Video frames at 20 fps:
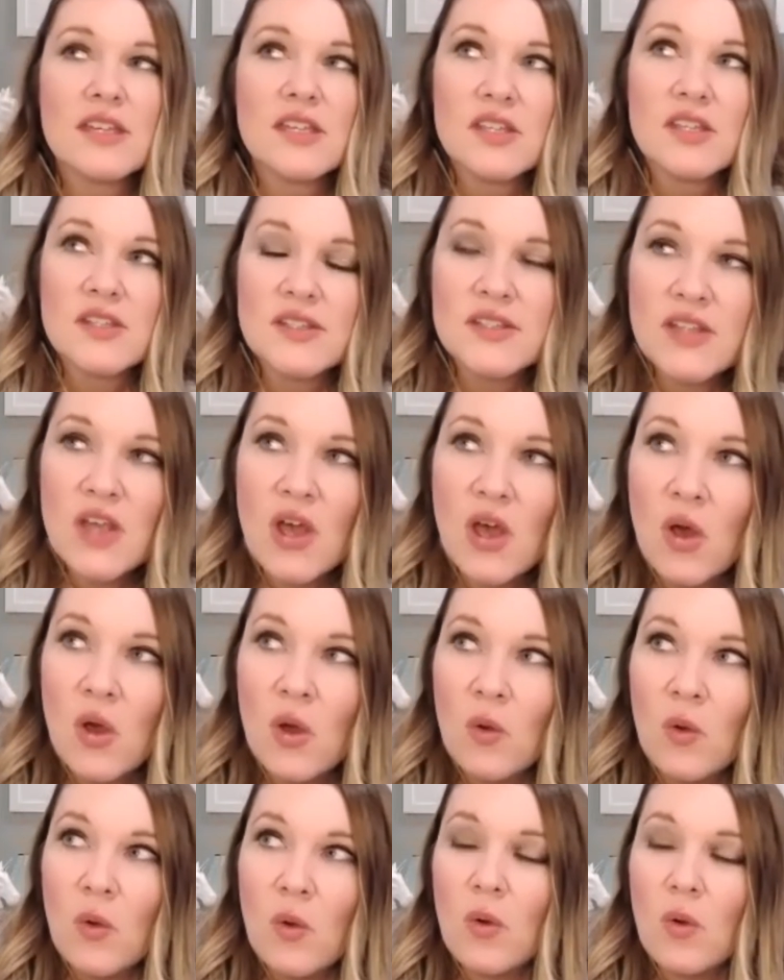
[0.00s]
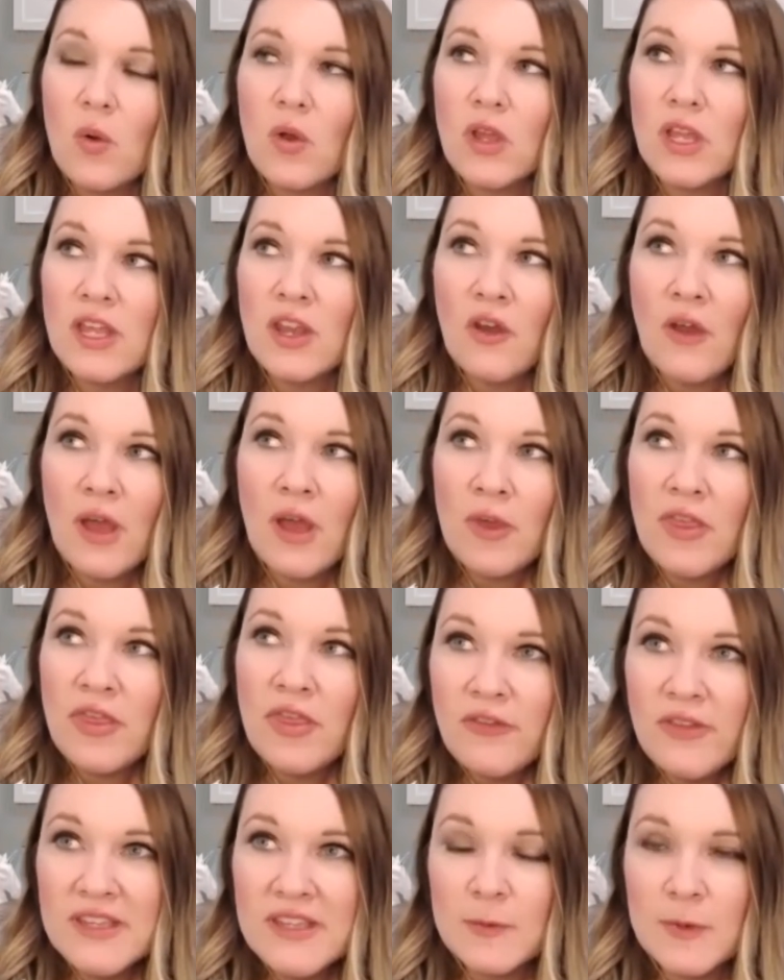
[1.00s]
so, I went
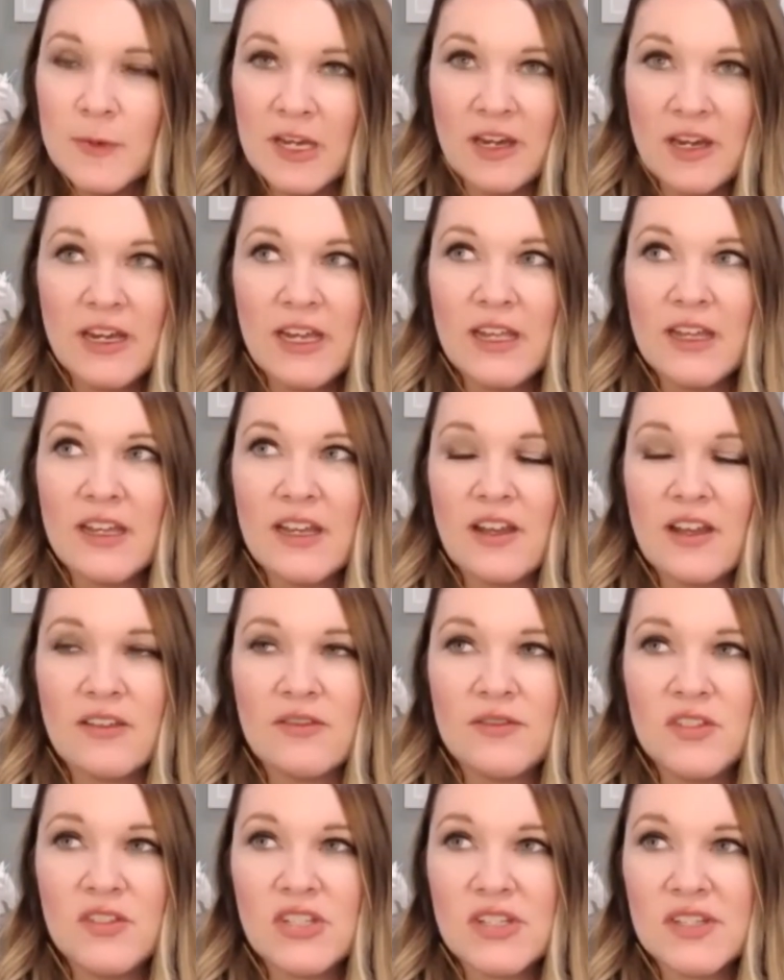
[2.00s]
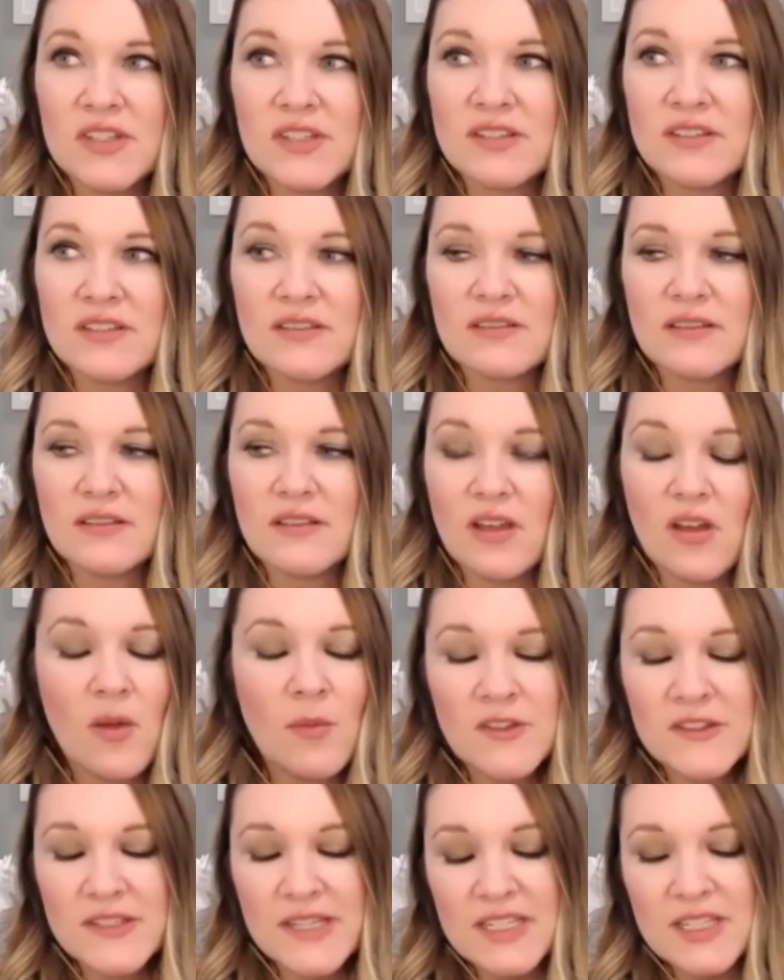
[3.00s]
through this period of just
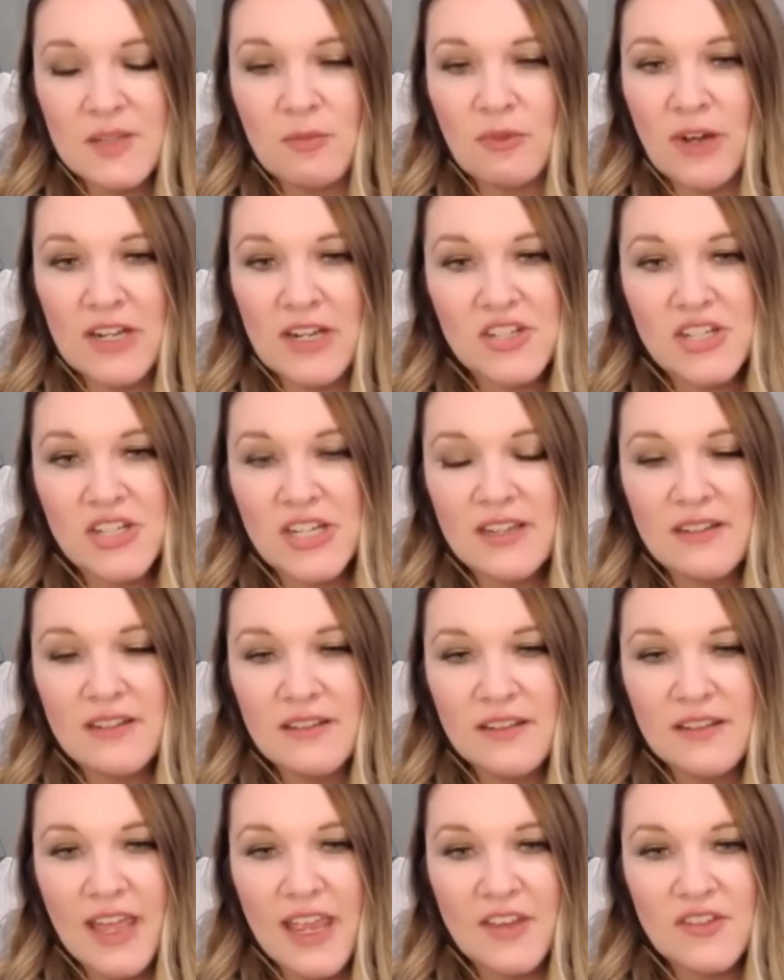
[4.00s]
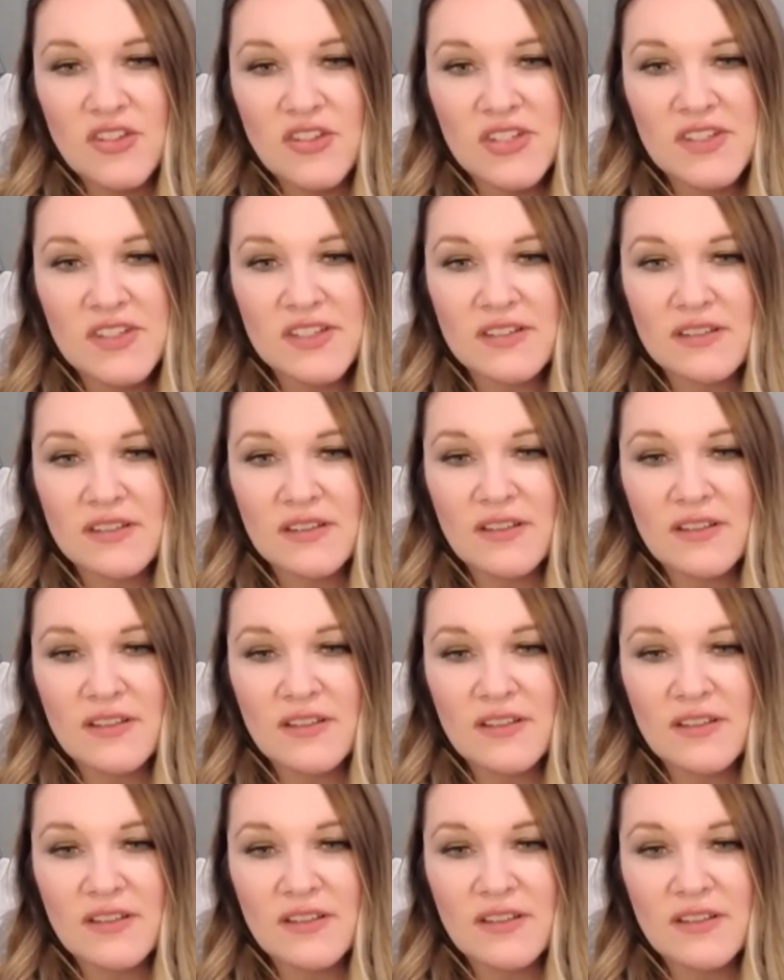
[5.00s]
almost like depression, like just